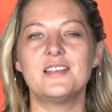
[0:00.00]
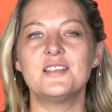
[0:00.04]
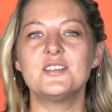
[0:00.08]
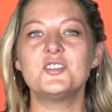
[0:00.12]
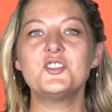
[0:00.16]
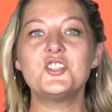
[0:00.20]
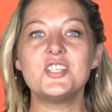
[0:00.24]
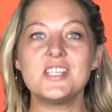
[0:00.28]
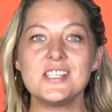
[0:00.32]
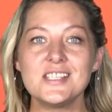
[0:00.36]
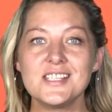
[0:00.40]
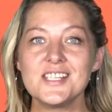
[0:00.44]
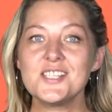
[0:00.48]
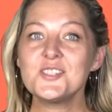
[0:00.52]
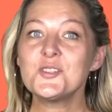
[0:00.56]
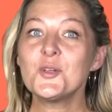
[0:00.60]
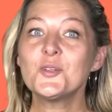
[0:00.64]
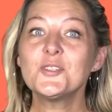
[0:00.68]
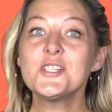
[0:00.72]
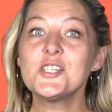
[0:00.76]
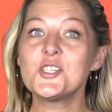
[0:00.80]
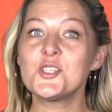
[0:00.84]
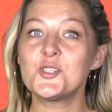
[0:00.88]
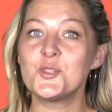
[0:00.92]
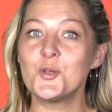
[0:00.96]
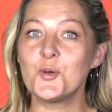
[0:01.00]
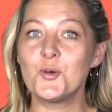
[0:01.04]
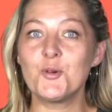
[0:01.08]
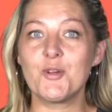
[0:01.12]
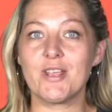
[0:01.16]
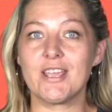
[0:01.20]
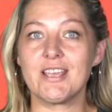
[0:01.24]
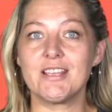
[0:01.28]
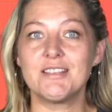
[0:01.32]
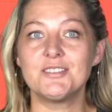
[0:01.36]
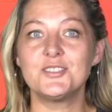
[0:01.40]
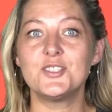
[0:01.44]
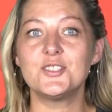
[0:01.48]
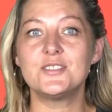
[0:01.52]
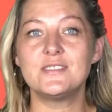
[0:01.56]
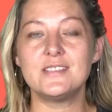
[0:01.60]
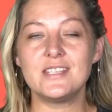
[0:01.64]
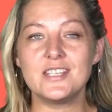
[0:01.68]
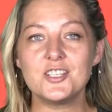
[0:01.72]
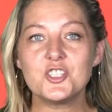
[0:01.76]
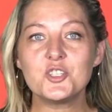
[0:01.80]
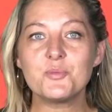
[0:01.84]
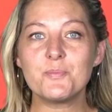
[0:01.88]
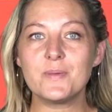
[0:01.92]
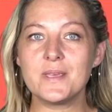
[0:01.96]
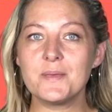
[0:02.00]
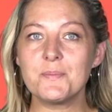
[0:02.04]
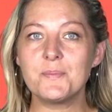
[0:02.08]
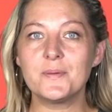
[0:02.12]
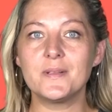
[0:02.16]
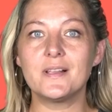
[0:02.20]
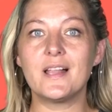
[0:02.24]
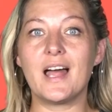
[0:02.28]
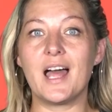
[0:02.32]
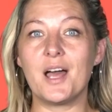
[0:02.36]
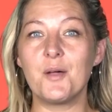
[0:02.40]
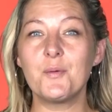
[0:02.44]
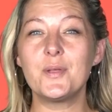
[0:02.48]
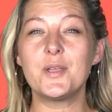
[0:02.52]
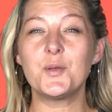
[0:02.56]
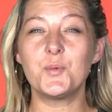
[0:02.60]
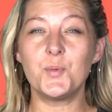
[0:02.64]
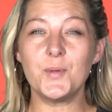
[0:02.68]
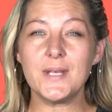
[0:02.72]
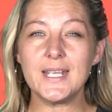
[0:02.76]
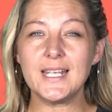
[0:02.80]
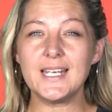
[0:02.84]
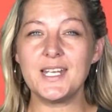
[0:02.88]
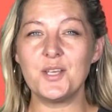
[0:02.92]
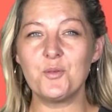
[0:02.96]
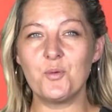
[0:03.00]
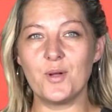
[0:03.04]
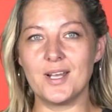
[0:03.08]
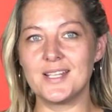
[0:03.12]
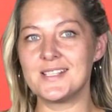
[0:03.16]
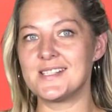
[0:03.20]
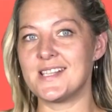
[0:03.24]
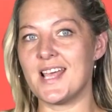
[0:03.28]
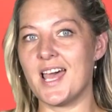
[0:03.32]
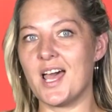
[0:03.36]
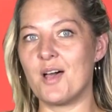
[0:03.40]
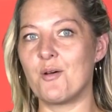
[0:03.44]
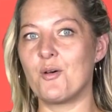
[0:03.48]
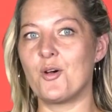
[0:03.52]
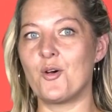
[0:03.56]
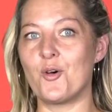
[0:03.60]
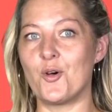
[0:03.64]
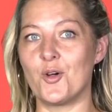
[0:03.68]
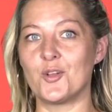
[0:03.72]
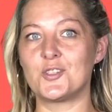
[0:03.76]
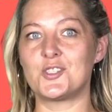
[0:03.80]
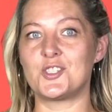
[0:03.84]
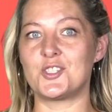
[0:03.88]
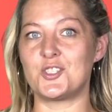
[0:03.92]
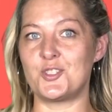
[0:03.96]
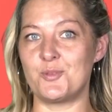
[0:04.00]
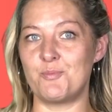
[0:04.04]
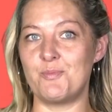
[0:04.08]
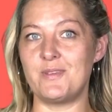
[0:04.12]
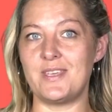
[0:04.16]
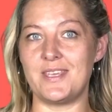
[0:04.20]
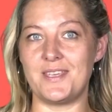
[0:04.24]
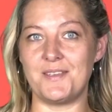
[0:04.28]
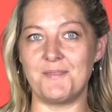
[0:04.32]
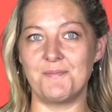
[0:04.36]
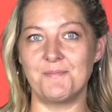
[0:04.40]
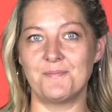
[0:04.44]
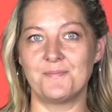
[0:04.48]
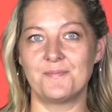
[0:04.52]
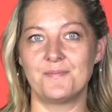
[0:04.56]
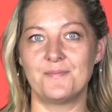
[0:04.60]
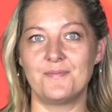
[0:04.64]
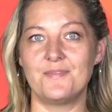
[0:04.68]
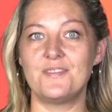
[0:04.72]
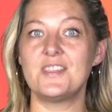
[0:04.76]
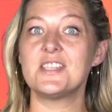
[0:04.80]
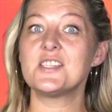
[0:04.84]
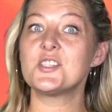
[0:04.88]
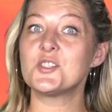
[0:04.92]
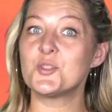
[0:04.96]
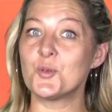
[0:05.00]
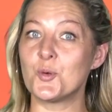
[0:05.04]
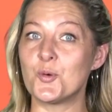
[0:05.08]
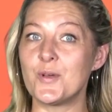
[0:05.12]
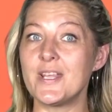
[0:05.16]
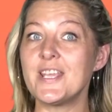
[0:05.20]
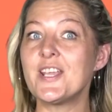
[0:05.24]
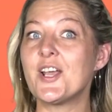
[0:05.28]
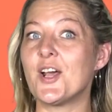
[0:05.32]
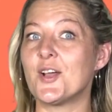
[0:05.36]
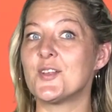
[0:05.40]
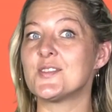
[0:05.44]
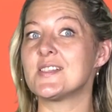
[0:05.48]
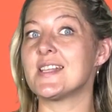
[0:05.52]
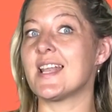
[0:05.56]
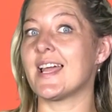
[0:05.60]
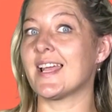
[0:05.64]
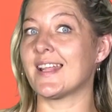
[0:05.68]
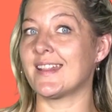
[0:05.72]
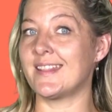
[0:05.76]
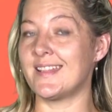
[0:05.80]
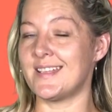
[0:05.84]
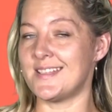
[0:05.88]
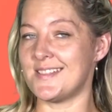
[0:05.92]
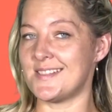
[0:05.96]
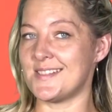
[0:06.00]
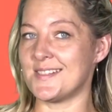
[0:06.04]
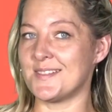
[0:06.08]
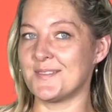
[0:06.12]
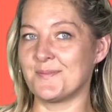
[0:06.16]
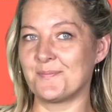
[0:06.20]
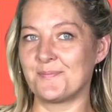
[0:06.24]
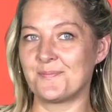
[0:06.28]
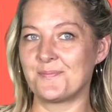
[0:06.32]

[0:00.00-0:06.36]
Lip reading: Jesus told a story to teach people how he really wants our hearts to be. The story goes like this.